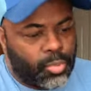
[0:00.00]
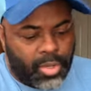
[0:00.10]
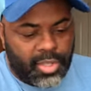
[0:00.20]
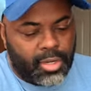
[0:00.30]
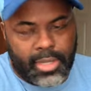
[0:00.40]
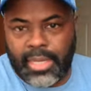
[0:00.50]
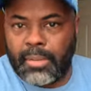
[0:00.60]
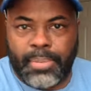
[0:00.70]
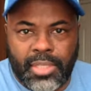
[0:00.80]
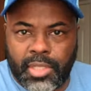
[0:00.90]
whether you're getting a
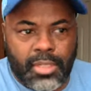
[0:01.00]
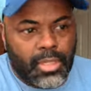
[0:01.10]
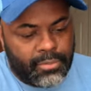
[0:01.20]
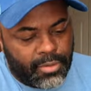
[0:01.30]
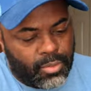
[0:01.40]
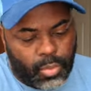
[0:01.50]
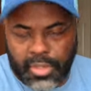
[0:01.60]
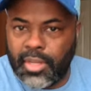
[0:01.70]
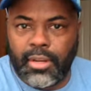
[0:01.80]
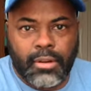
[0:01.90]
pizza delivered,
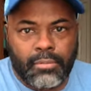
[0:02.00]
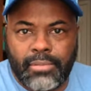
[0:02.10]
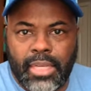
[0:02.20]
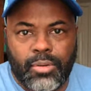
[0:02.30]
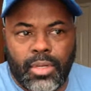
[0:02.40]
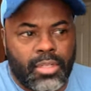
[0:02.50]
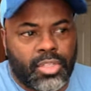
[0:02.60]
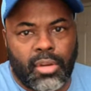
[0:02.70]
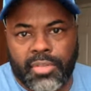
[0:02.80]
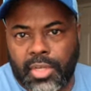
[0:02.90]
whether you're getting good
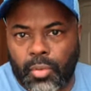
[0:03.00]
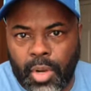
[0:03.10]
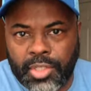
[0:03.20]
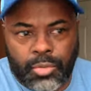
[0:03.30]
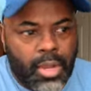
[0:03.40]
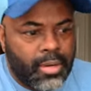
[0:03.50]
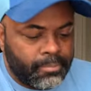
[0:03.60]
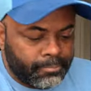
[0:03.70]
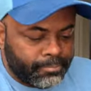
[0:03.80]
service at a restaurant,